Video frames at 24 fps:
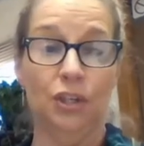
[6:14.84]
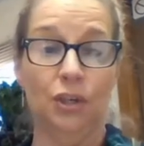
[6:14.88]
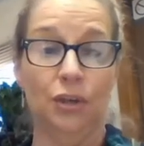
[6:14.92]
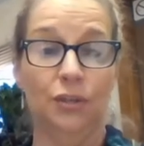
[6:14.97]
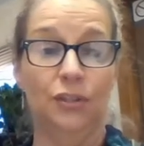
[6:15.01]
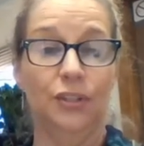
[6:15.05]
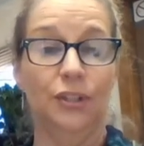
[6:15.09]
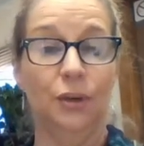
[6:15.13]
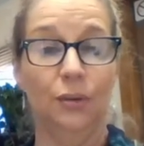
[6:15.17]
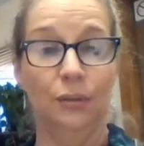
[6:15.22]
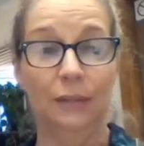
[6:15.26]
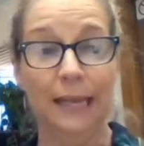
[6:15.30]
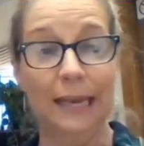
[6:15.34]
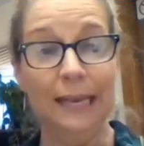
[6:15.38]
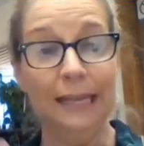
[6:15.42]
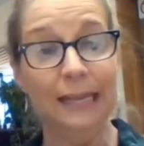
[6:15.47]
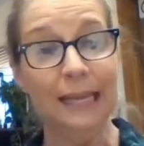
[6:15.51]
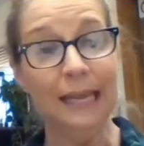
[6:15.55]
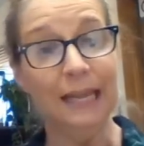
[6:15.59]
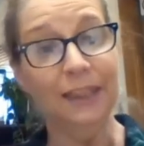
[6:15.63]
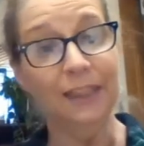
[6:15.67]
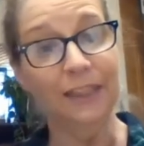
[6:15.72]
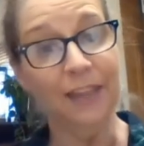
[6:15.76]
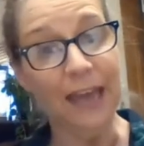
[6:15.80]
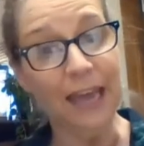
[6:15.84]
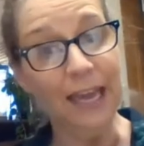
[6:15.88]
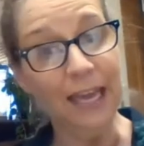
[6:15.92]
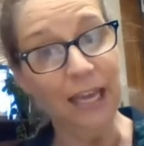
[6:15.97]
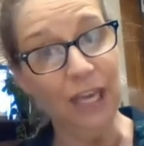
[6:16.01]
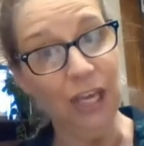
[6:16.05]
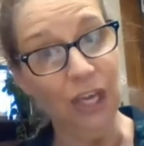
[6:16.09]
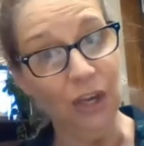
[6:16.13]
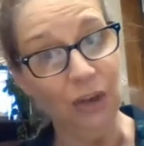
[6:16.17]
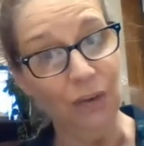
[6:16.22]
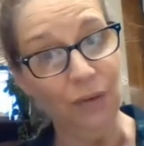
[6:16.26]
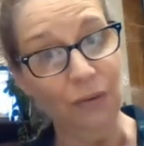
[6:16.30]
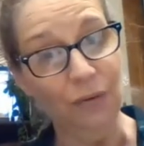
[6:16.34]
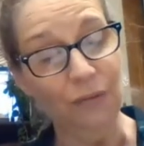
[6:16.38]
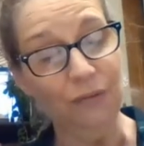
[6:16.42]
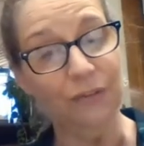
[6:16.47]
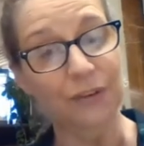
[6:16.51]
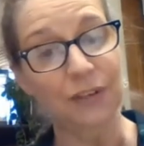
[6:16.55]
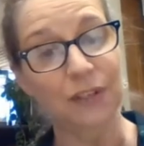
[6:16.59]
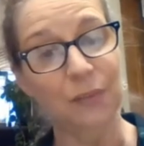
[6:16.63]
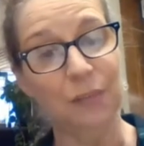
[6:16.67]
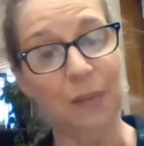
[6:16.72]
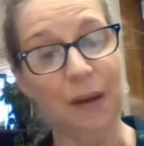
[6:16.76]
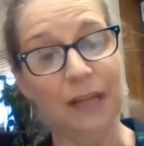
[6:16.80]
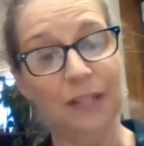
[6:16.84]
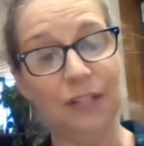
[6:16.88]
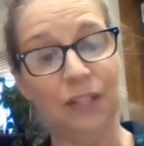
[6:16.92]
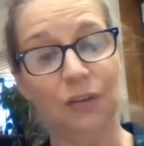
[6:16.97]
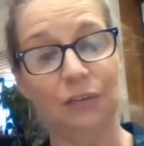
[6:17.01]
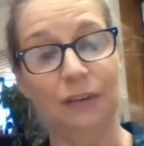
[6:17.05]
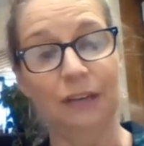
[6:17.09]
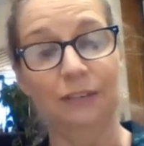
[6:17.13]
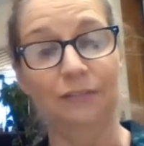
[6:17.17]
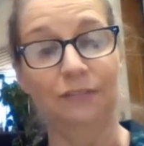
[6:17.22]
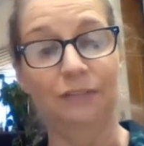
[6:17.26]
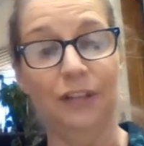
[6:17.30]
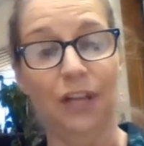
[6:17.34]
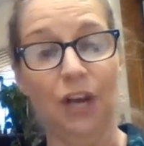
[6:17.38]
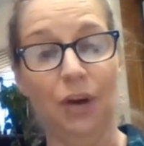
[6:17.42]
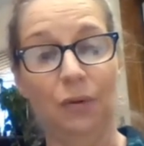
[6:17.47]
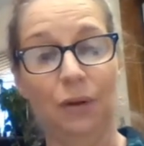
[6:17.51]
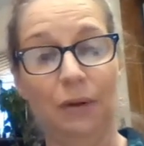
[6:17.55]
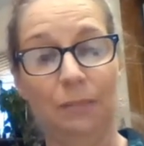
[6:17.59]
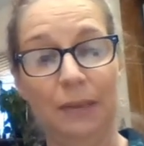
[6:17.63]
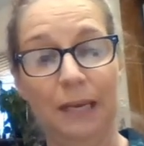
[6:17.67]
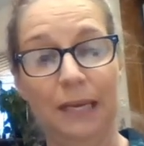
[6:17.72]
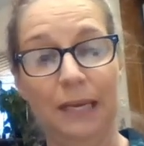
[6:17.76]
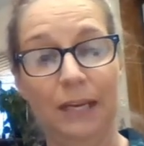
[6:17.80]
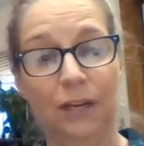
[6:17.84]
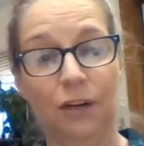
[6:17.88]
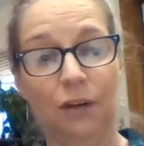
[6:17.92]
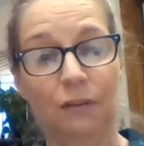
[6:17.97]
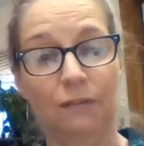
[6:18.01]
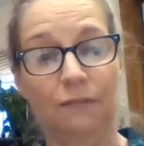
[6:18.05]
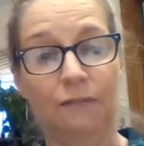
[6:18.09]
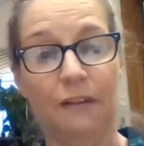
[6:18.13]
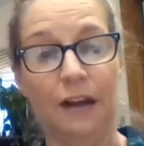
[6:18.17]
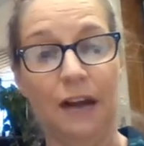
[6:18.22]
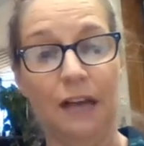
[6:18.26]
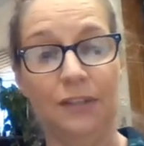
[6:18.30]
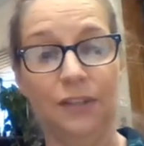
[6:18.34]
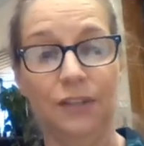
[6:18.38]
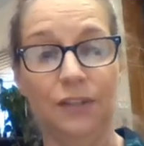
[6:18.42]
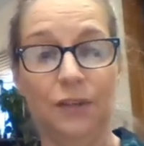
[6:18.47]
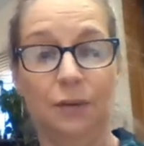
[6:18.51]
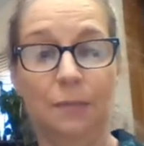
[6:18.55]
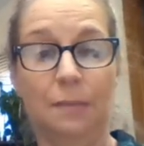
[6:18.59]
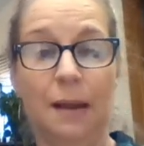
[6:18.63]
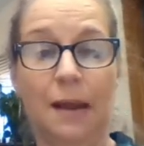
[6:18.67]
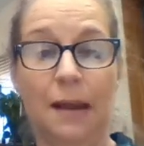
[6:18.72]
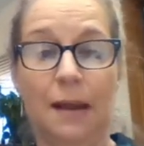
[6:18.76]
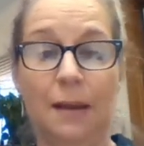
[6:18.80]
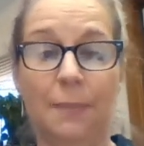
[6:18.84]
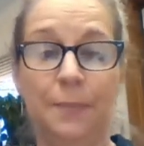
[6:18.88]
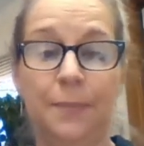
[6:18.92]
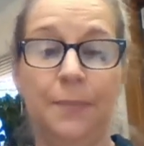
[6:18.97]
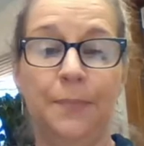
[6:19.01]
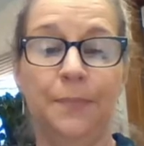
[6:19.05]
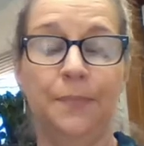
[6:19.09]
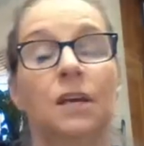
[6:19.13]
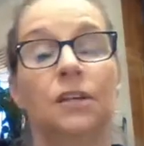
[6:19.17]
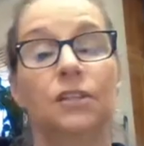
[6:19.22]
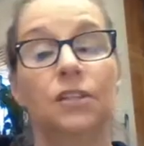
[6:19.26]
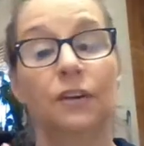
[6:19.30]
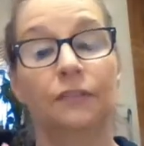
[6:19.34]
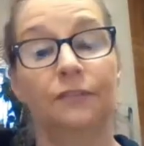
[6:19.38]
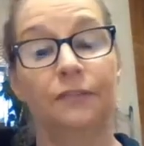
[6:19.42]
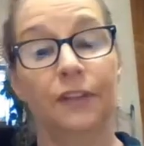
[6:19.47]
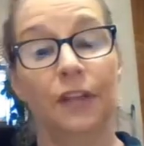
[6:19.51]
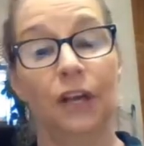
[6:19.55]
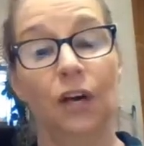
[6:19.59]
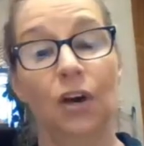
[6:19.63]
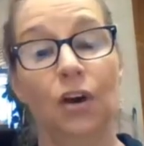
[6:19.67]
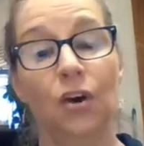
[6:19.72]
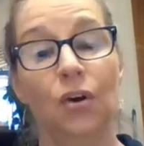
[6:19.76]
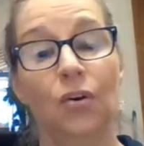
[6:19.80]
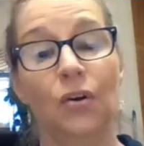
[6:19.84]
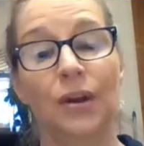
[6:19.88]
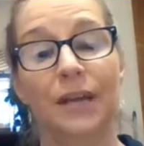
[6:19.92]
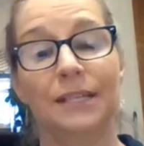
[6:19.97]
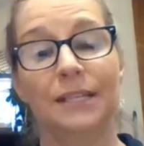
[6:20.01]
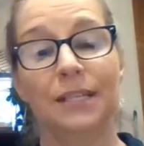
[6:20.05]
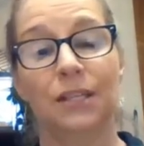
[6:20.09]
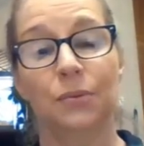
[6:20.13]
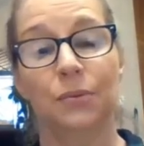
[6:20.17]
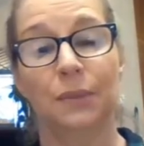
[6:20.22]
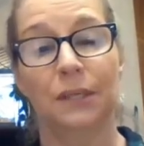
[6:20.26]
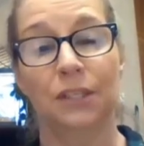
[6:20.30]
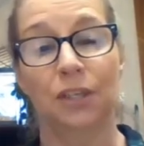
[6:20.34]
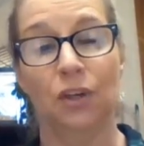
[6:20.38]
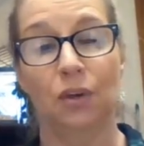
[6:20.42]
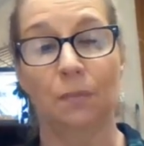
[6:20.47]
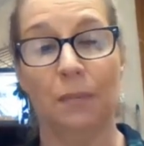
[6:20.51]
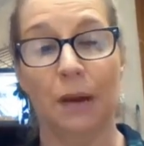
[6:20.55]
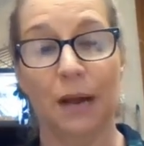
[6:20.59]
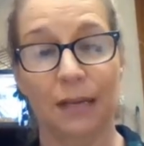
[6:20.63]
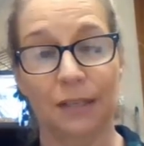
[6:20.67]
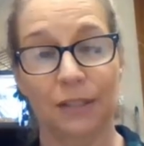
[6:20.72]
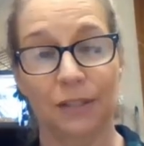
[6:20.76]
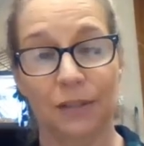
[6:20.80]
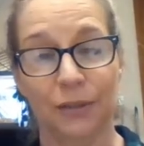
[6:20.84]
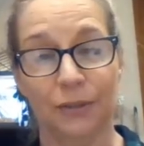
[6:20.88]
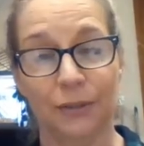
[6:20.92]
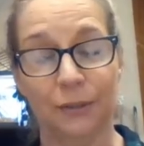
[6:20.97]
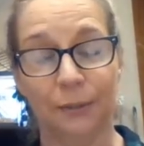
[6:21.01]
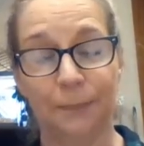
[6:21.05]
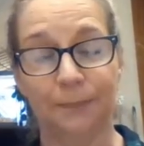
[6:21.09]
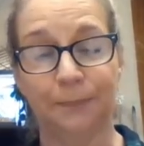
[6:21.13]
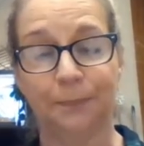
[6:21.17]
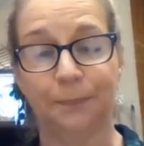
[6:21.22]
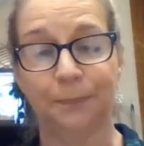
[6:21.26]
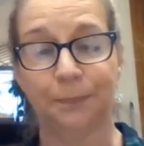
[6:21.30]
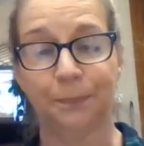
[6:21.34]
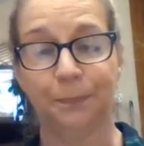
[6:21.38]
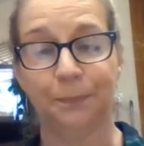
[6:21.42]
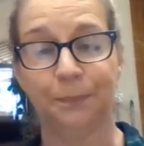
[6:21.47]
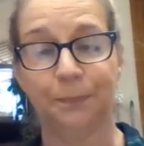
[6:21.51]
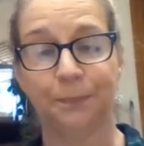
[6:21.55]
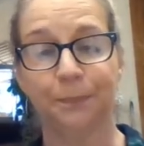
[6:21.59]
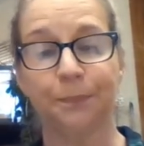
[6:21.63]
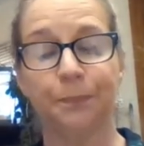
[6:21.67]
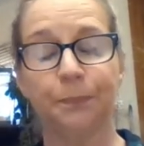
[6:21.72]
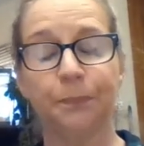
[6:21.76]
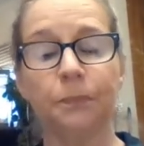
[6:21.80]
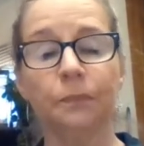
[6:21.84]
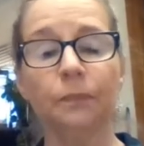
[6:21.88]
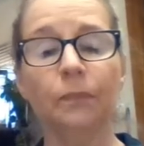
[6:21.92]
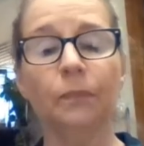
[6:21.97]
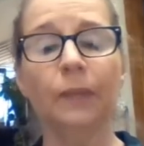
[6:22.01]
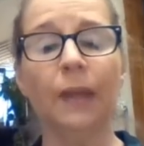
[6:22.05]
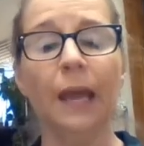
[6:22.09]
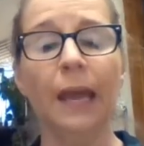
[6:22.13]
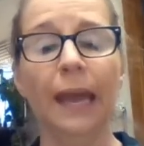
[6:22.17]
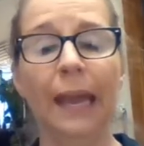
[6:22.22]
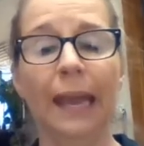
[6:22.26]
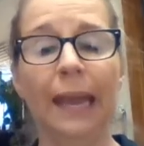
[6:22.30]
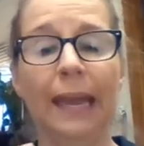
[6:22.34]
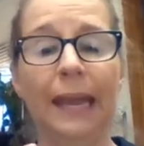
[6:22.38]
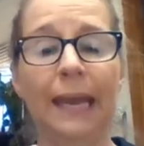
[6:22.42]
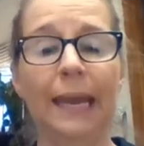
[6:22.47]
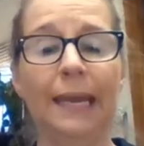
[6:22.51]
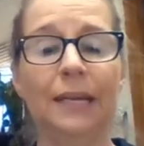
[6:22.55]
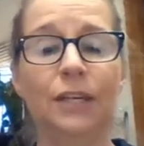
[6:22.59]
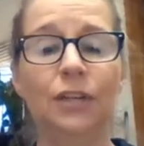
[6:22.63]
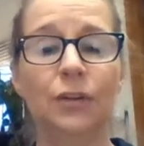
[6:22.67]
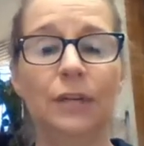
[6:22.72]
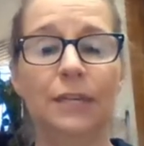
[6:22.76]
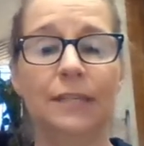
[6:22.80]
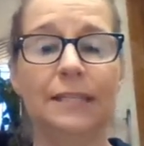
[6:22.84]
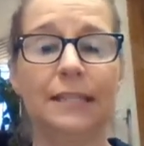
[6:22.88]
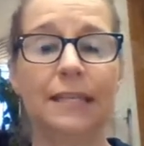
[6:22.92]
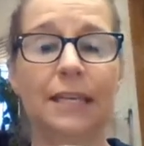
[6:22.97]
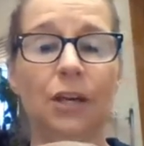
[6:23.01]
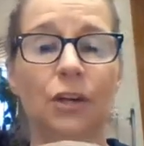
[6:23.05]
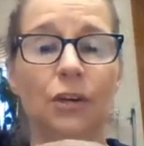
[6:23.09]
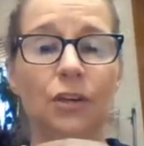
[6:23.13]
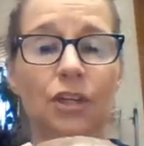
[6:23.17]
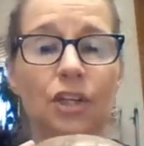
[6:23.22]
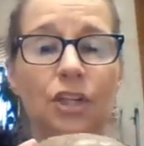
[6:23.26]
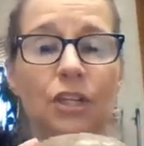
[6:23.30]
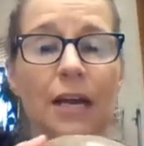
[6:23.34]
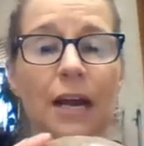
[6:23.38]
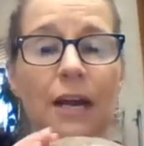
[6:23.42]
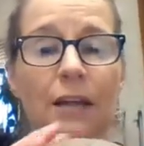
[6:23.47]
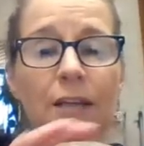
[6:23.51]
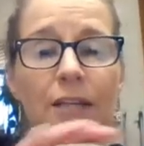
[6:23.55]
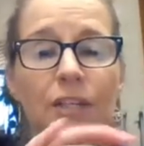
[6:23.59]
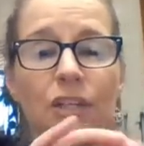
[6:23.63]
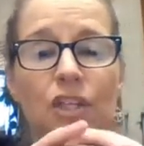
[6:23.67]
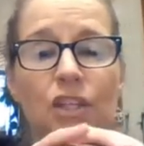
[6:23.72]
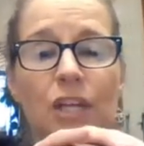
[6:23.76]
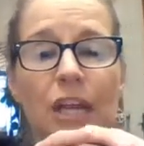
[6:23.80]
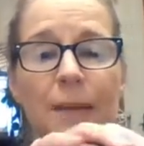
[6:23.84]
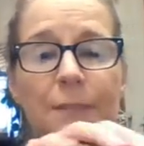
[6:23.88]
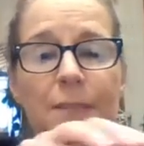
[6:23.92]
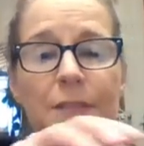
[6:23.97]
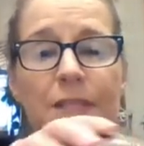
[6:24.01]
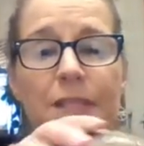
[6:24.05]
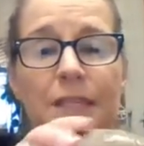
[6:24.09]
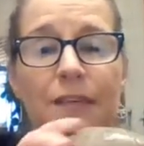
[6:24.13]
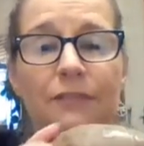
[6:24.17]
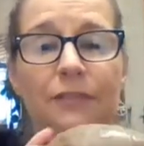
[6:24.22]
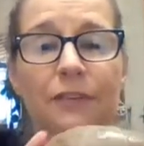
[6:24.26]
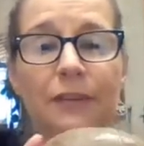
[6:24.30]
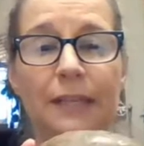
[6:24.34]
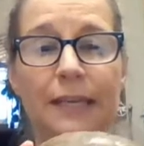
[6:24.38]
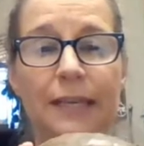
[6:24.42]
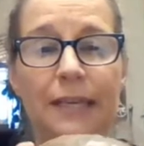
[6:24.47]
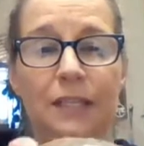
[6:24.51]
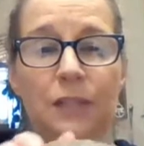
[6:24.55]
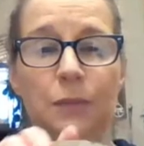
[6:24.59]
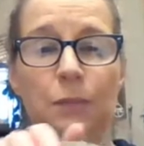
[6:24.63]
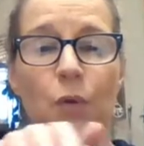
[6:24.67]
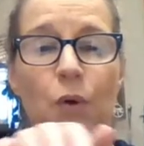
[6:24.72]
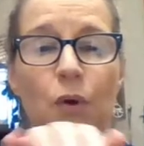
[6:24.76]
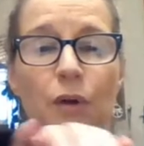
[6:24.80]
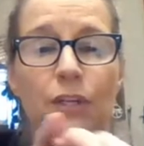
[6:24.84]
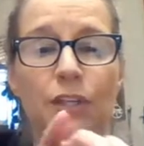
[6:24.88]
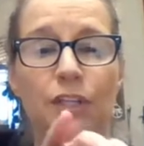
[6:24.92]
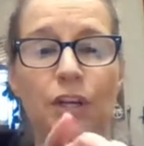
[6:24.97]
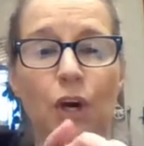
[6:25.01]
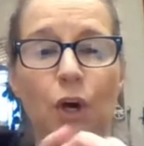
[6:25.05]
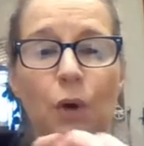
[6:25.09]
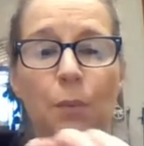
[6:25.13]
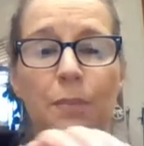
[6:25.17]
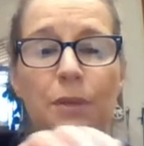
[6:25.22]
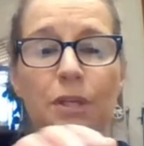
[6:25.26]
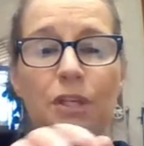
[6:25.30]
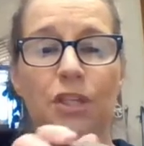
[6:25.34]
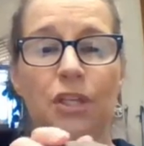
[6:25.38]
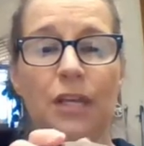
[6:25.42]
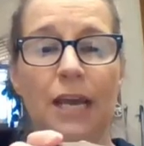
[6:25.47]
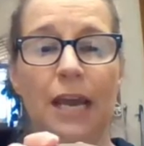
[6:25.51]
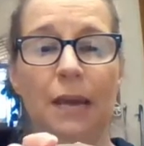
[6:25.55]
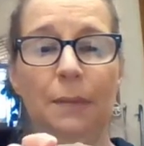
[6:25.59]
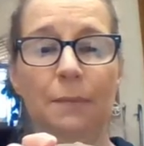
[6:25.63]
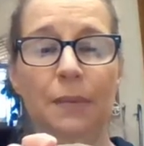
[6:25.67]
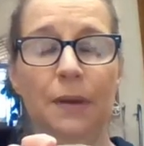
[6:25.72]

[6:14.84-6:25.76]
So Layla, thank you for sponsoring Flo and being her foster mom. So Flo is a three-toed box turtle. And you can see her shell is shaped differently. It's more domed shape.